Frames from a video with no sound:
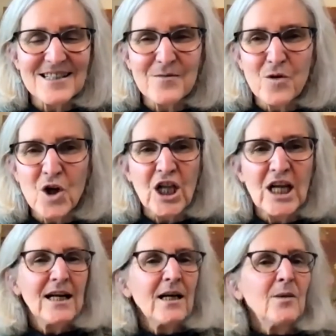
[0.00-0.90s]
And we'll
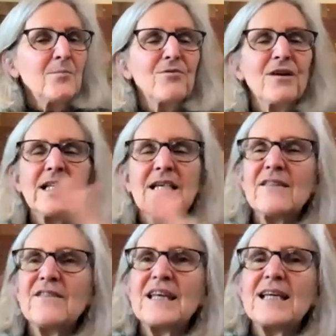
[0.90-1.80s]
bring in
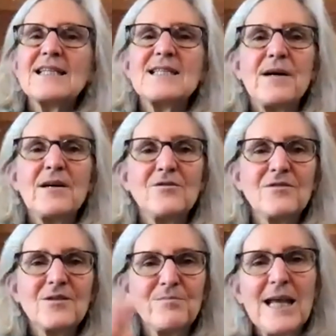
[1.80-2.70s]
things about
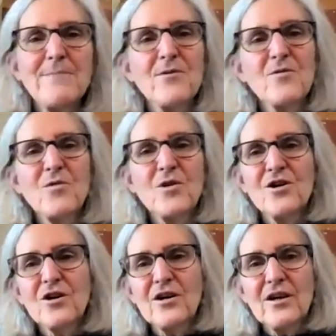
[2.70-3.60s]

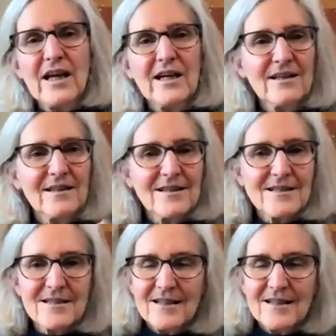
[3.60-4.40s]
paperwork and